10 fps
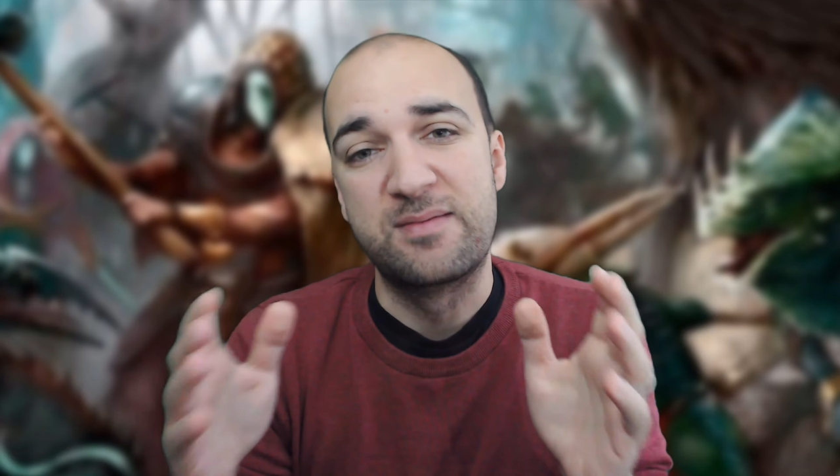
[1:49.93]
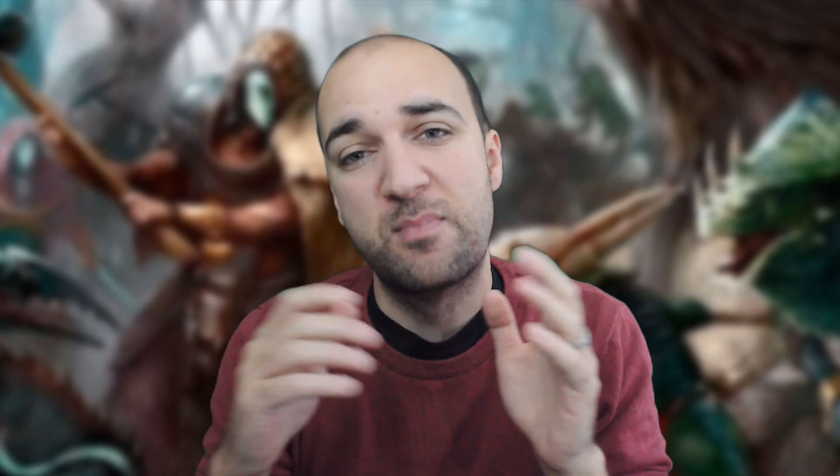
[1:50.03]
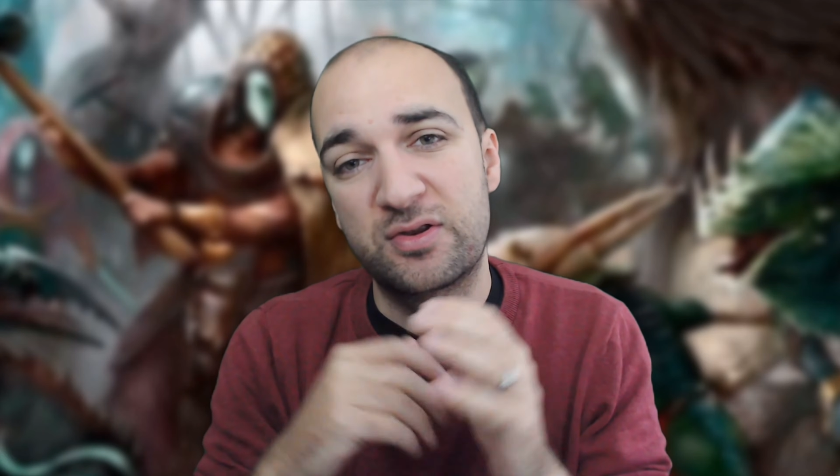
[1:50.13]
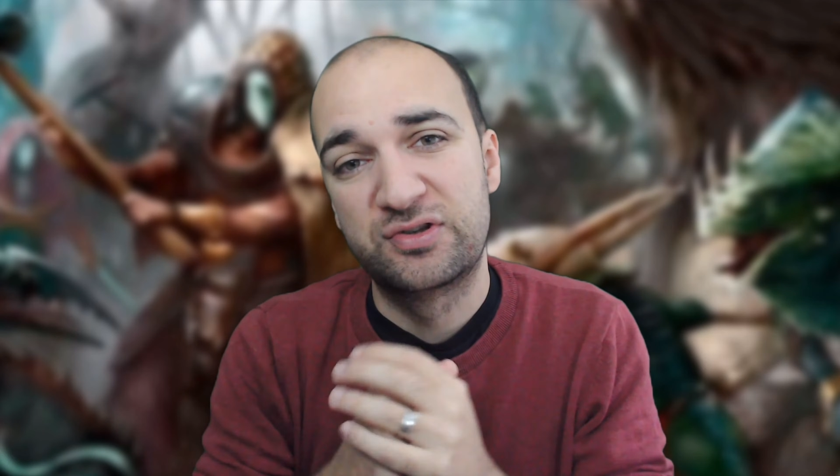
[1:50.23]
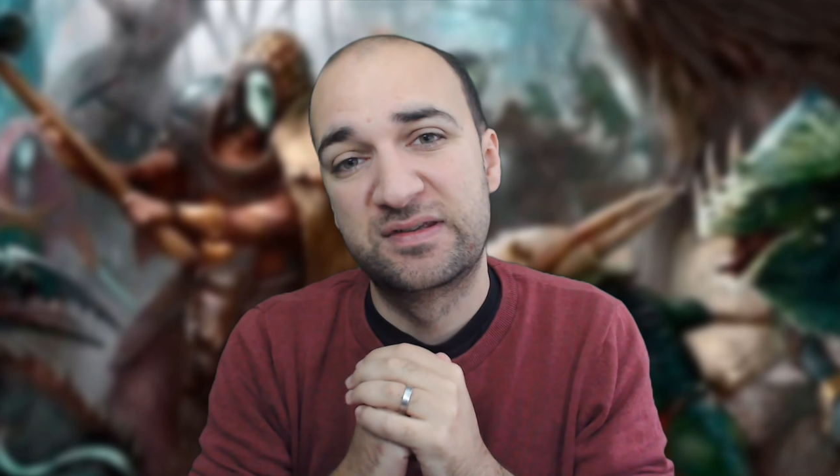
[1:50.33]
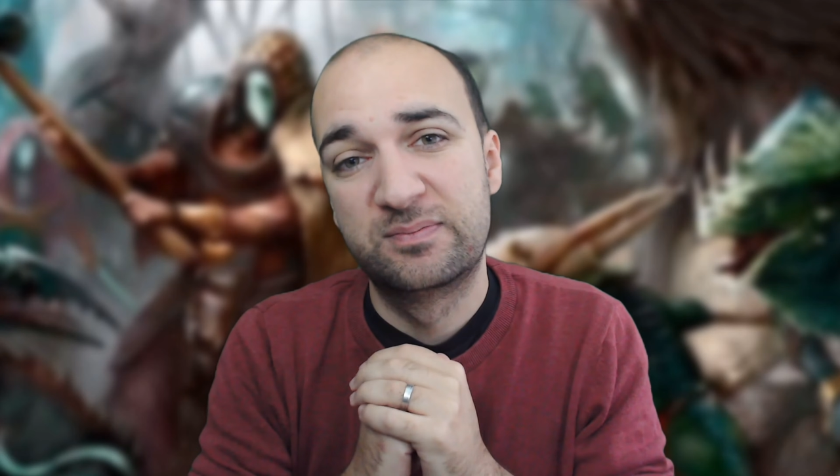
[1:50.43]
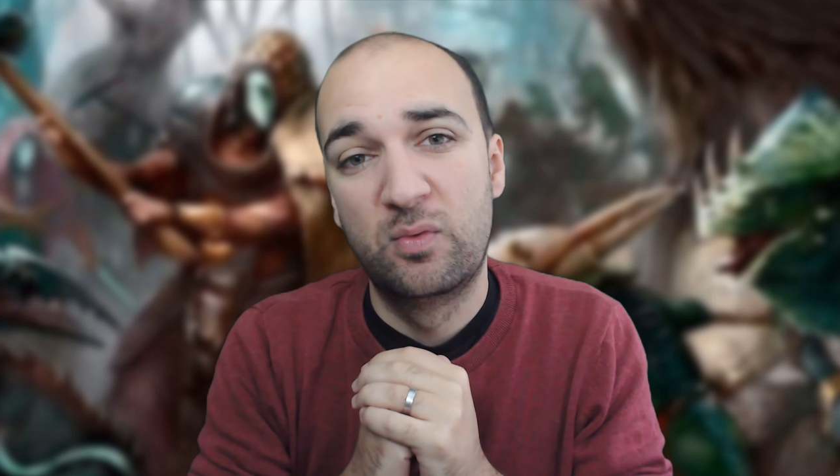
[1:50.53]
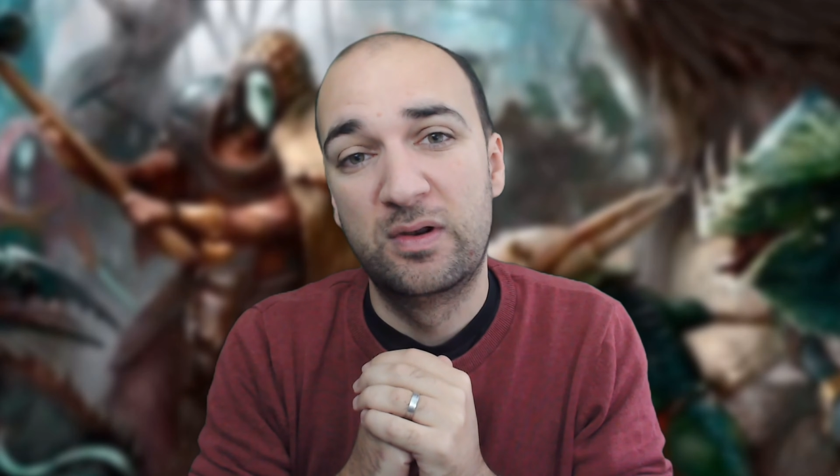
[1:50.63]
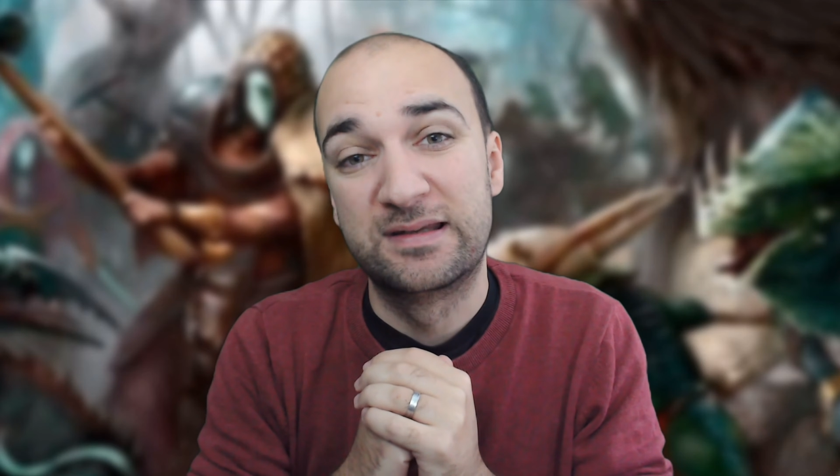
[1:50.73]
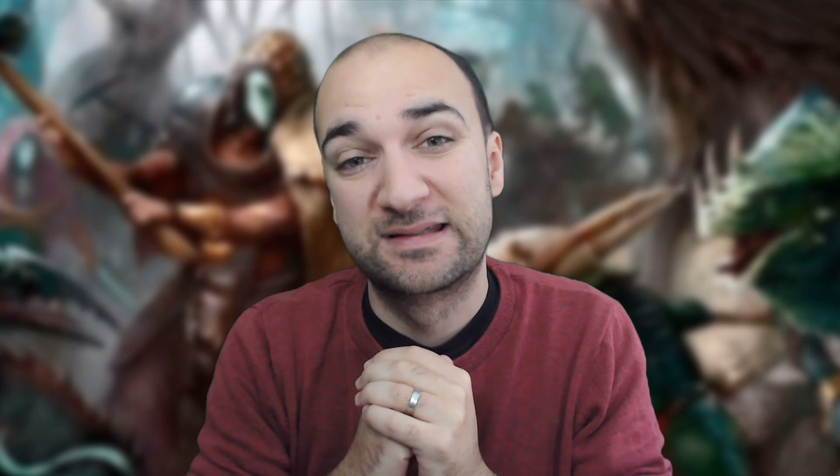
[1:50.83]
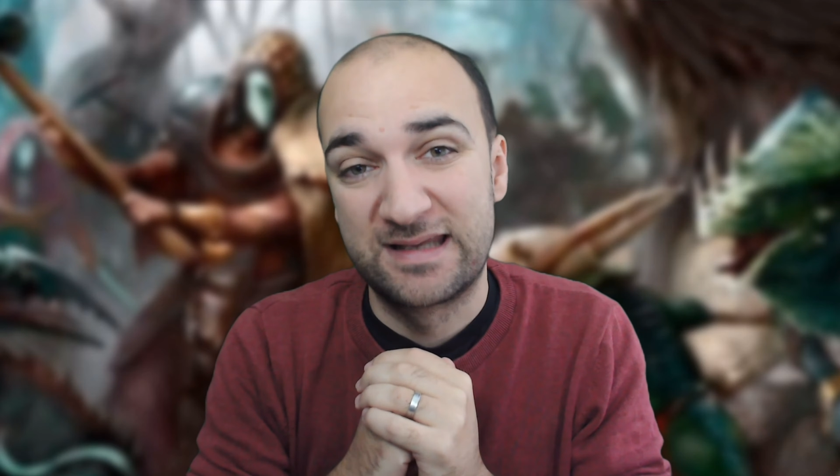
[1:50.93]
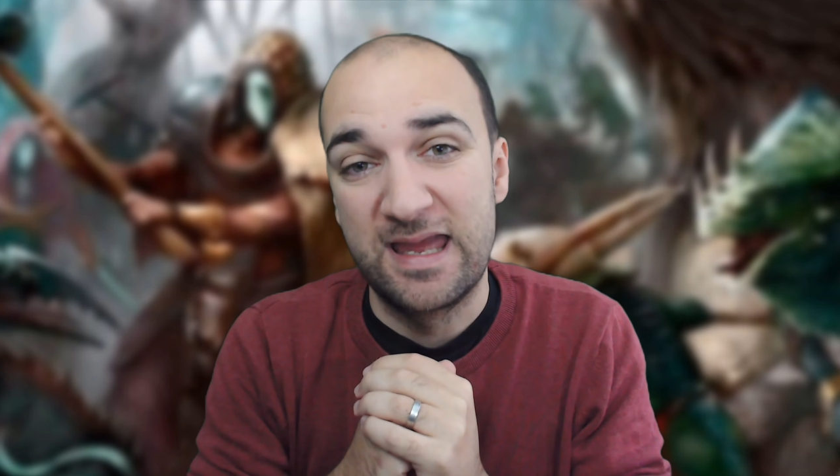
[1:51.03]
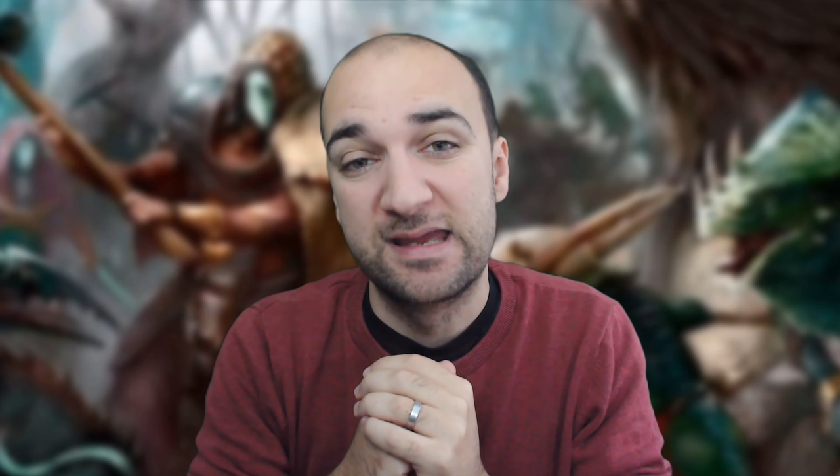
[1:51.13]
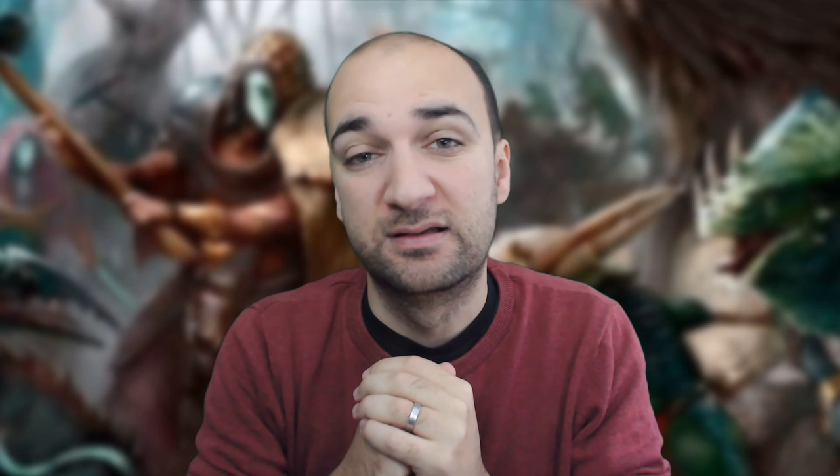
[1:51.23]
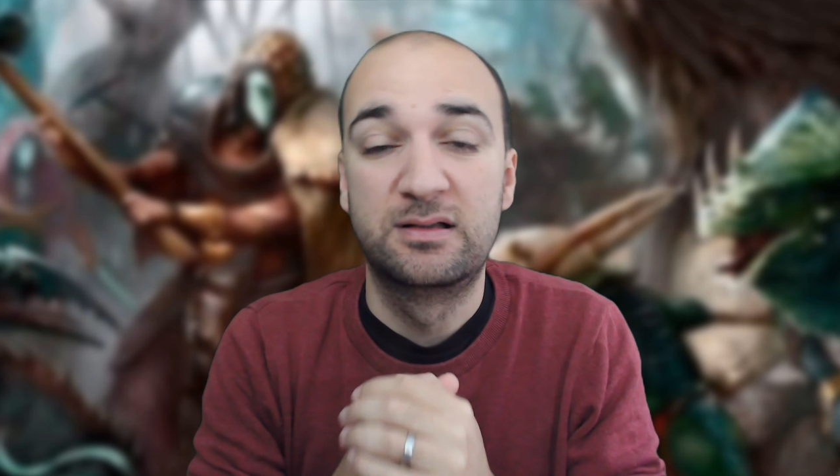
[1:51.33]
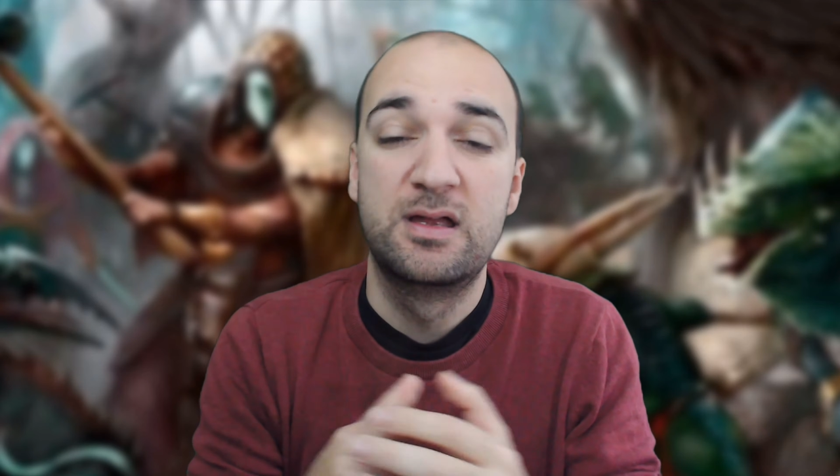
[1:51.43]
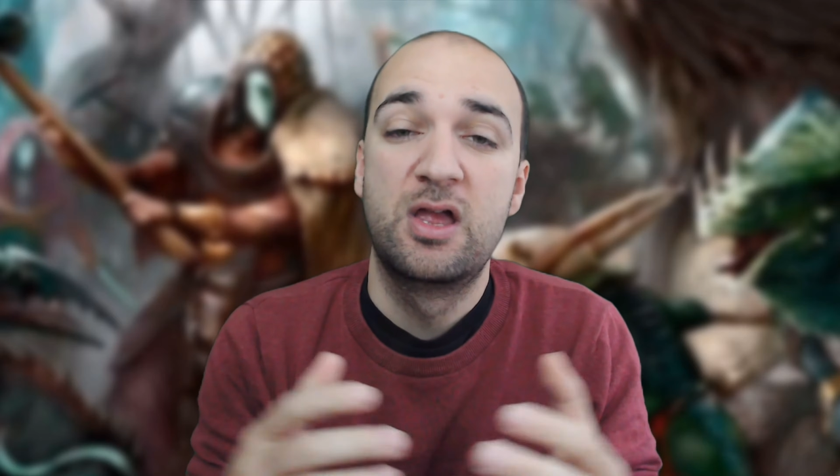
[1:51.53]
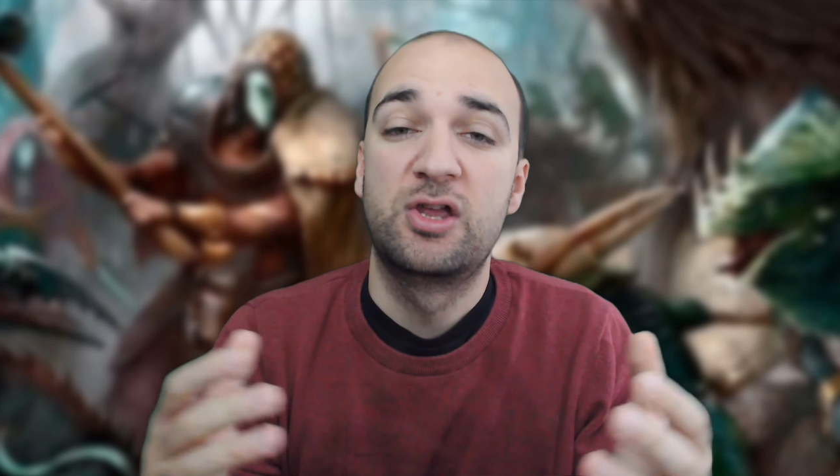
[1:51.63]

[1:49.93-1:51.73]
much smaller scale.